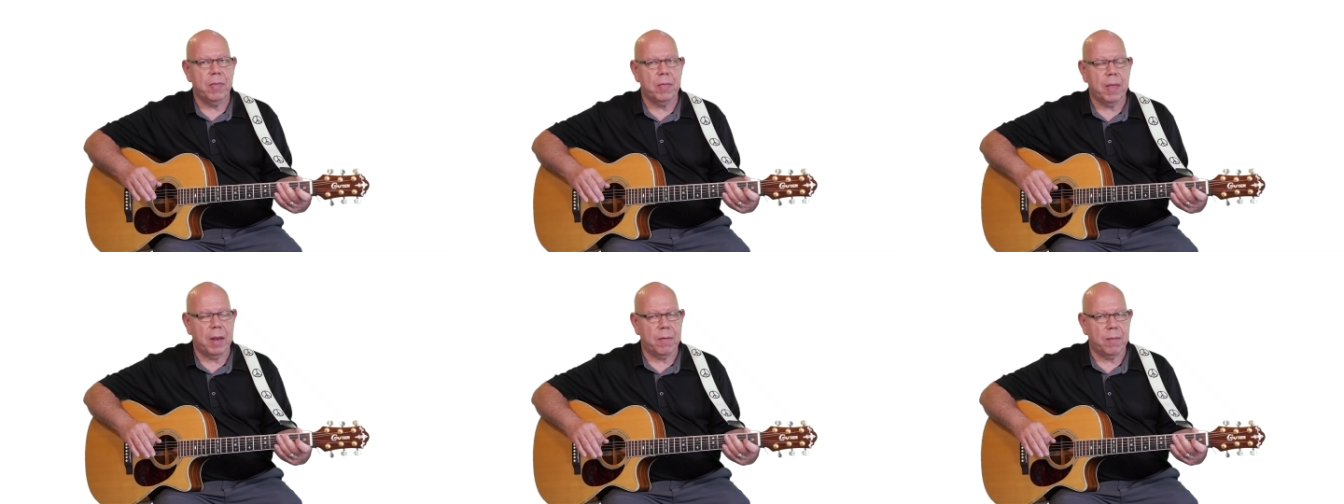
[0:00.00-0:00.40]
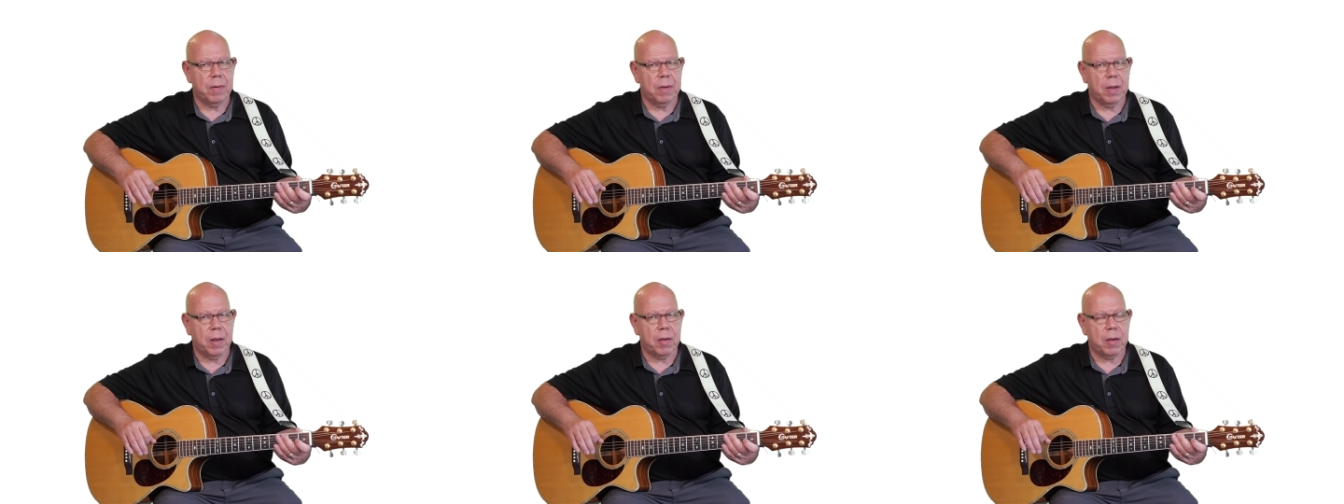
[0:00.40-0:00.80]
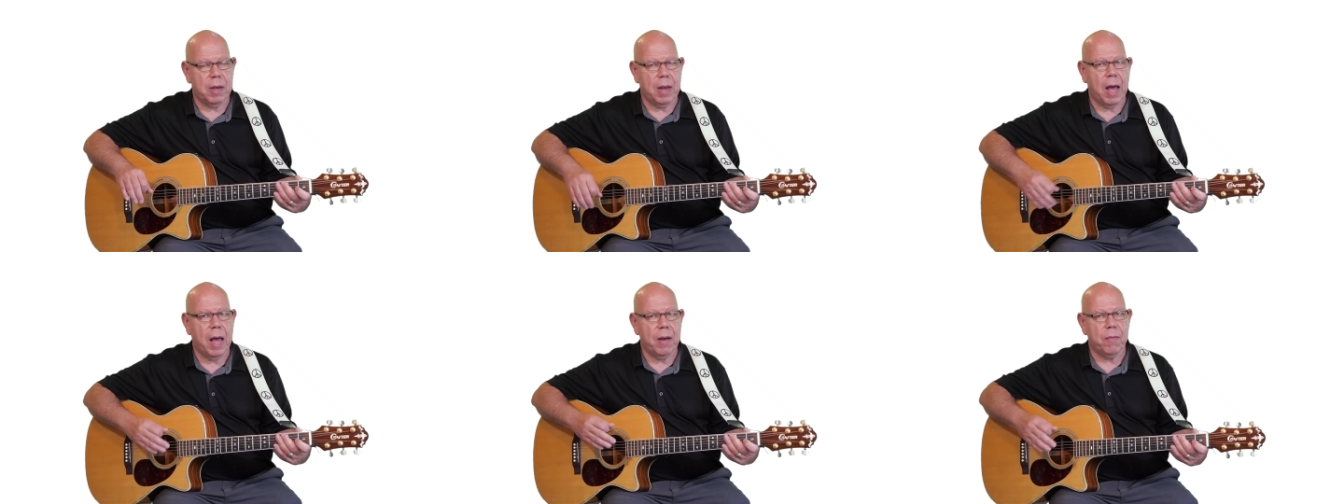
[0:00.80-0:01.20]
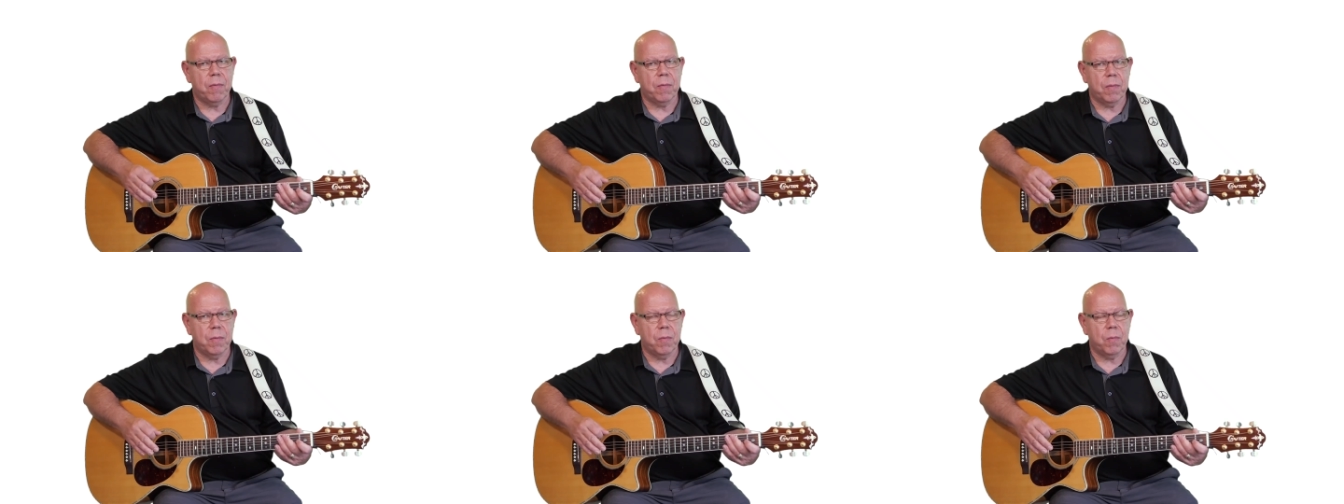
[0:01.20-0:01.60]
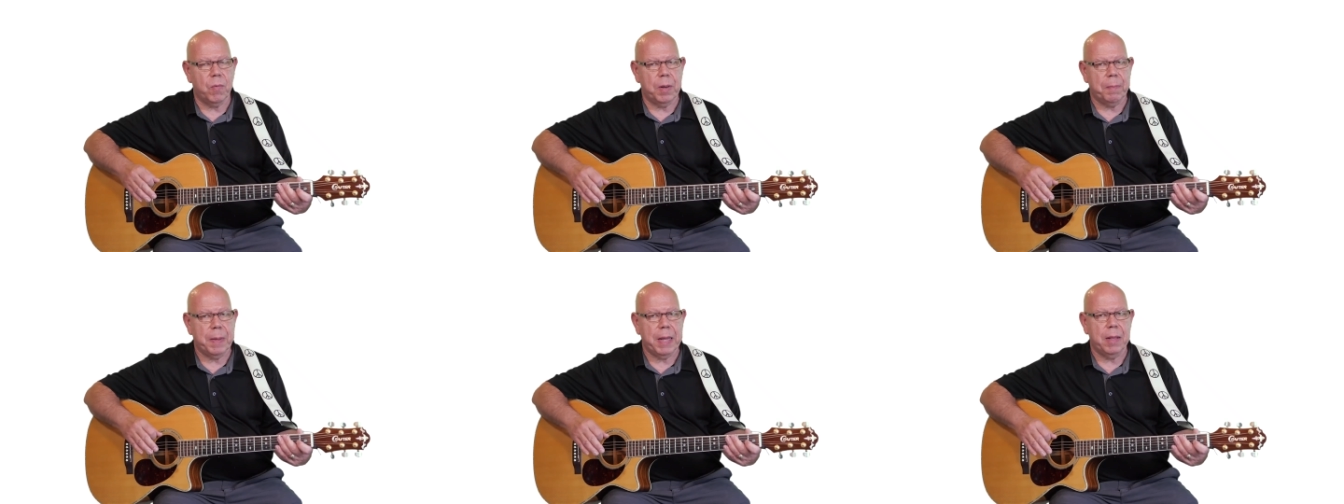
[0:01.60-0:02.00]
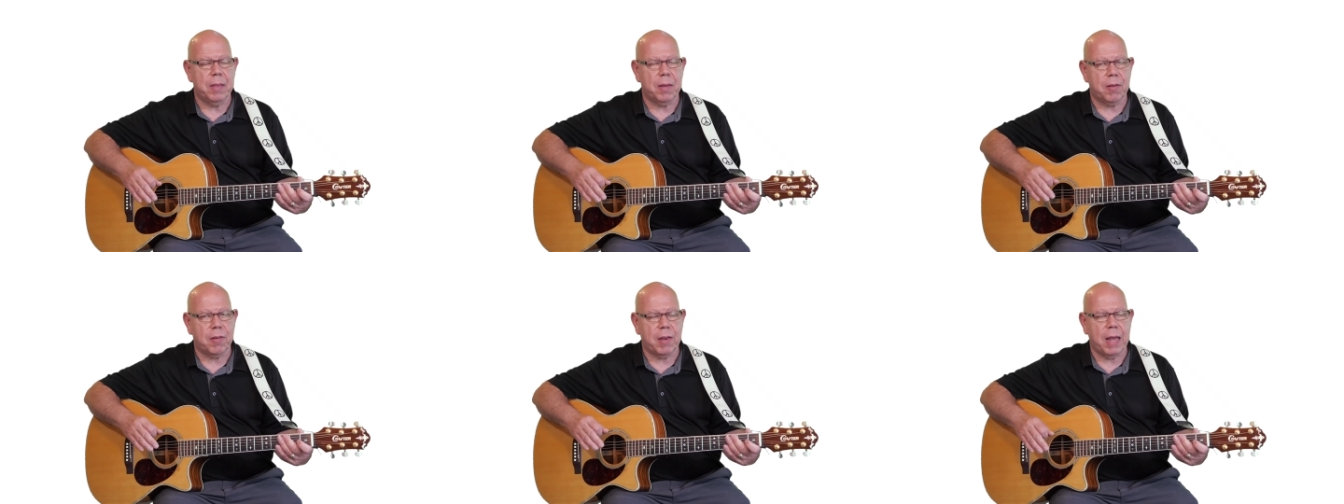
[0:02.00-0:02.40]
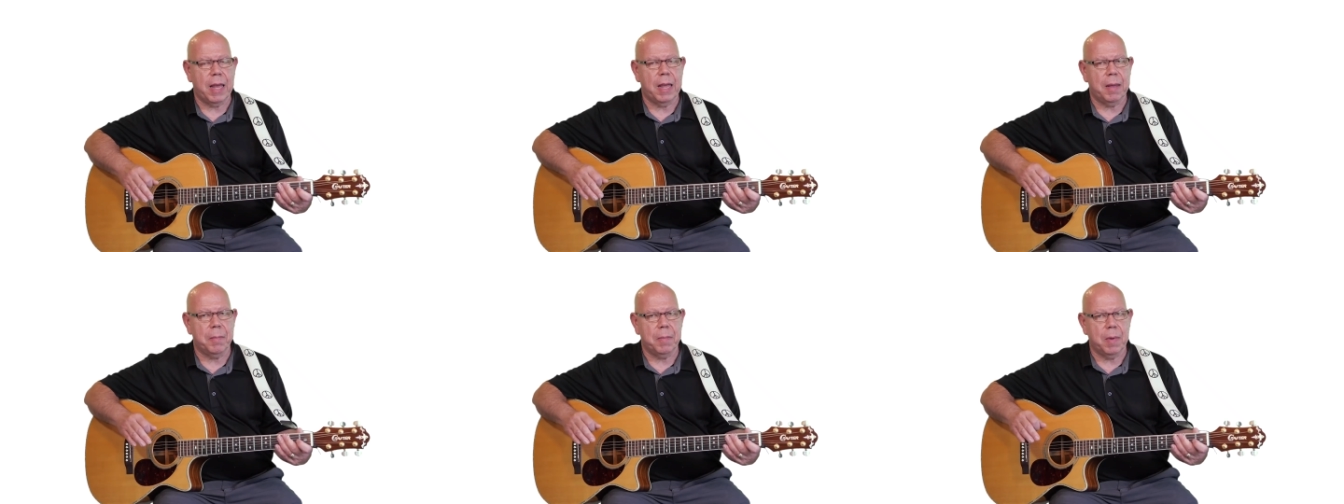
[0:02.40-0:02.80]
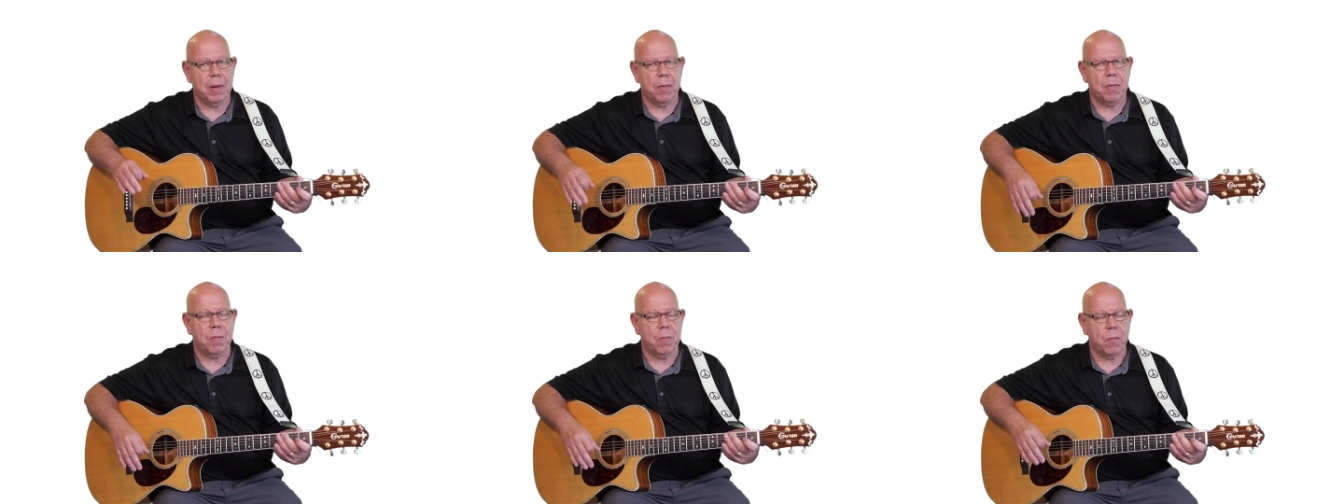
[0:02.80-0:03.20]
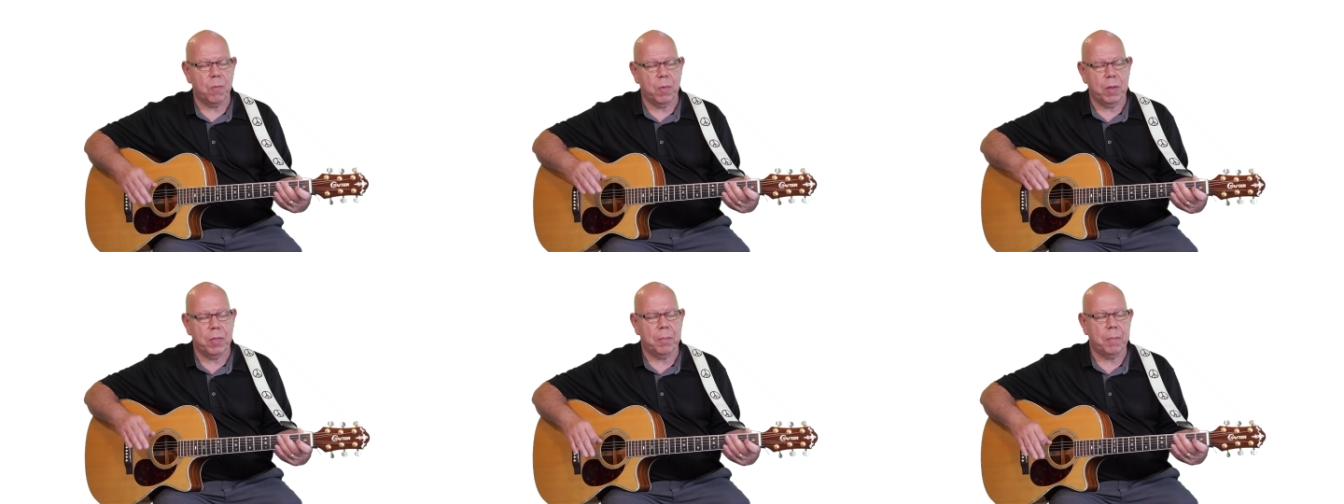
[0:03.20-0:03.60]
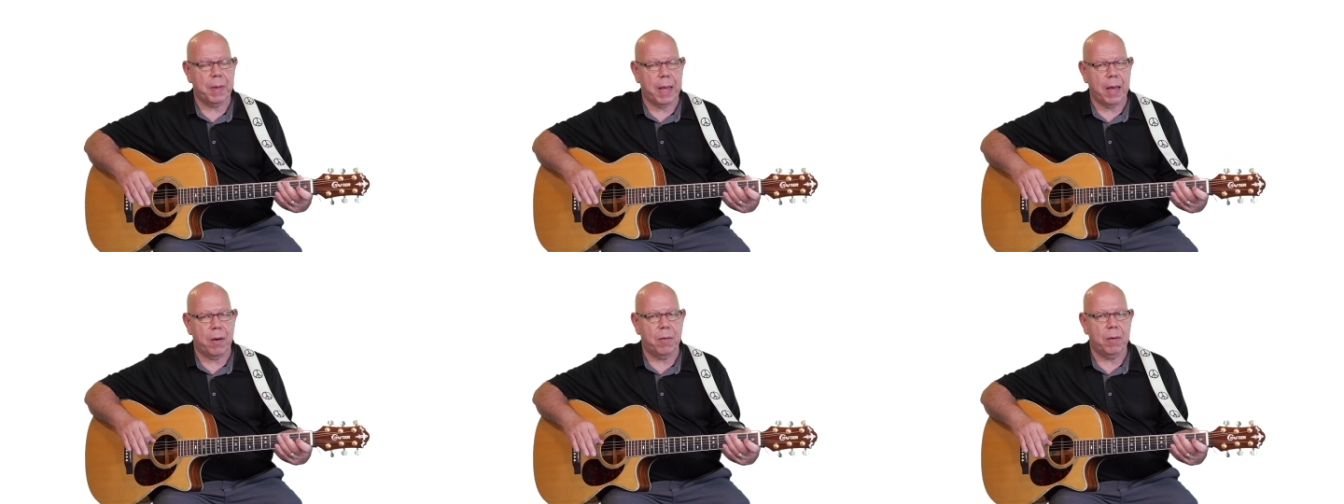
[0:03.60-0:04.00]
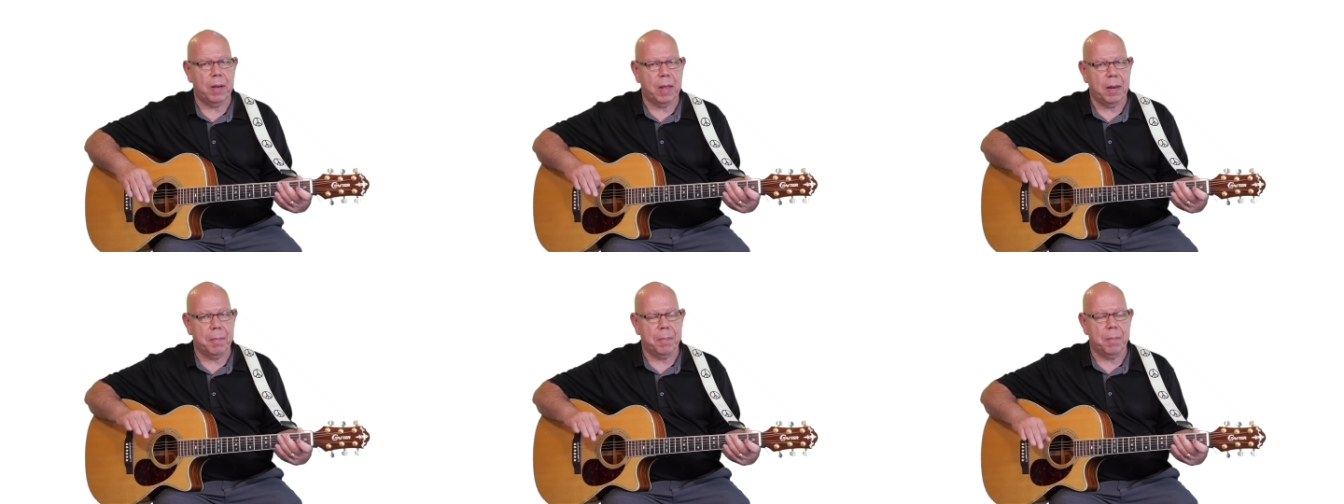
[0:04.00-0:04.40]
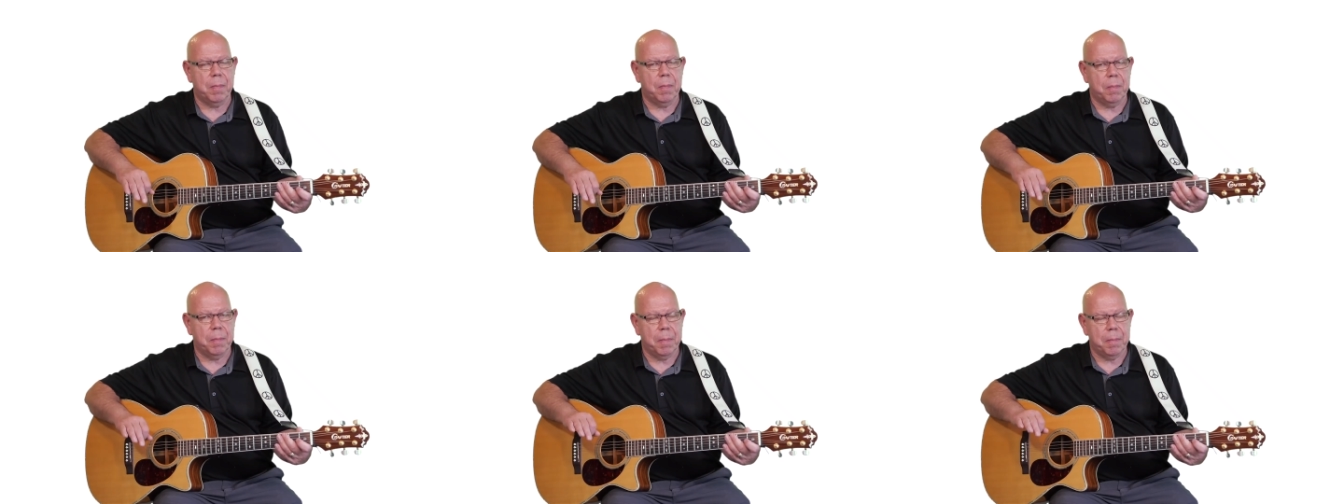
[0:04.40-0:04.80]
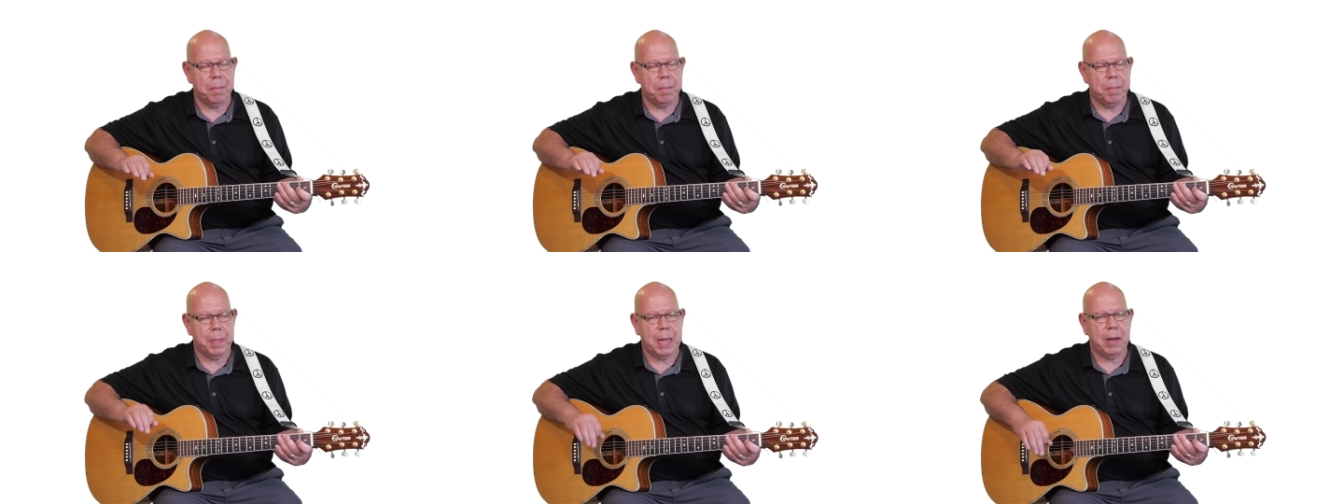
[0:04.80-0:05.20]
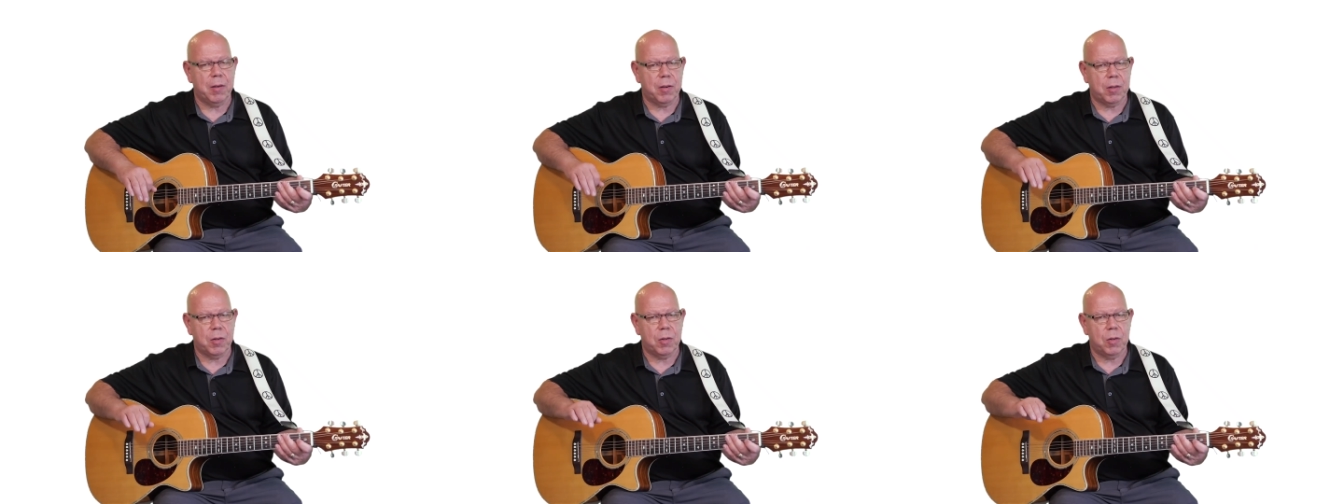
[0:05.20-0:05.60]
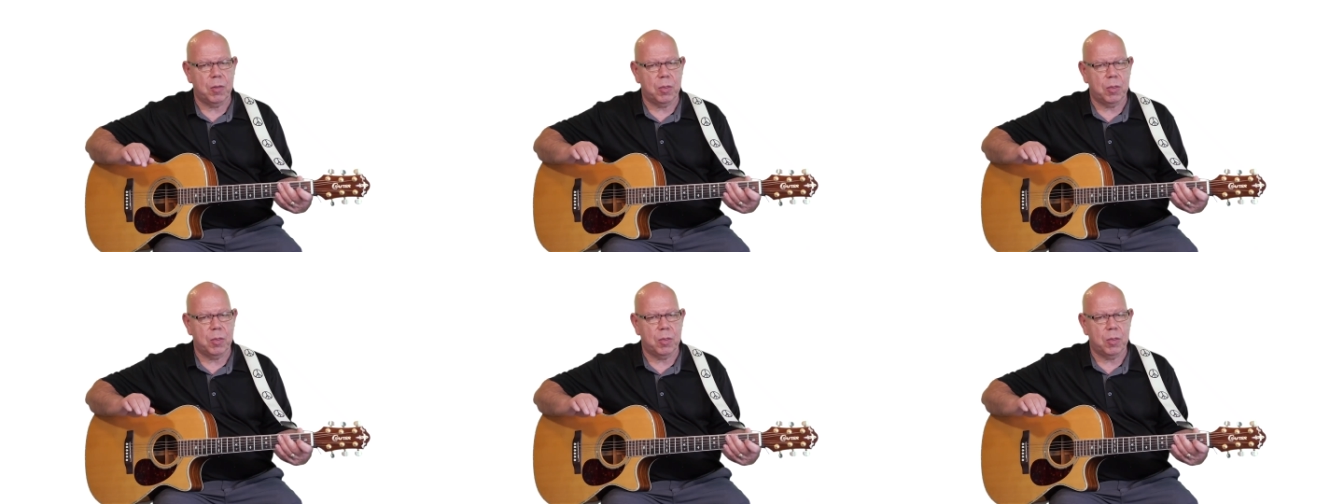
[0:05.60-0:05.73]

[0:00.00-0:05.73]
that does not repeat the same rhythm pattern in beats